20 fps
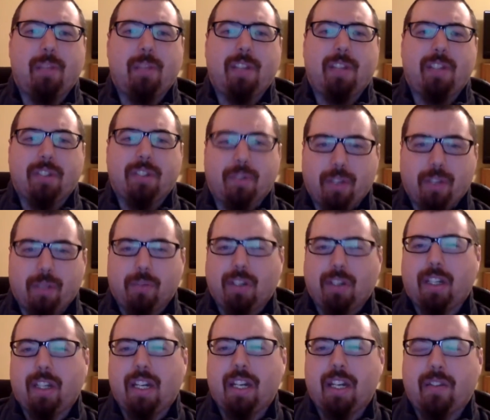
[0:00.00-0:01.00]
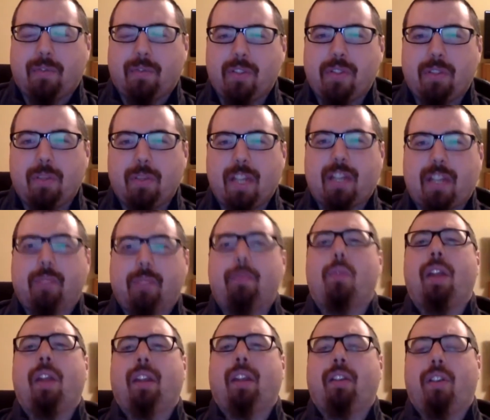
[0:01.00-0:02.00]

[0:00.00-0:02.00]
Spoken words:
because you only really need a few to make the point.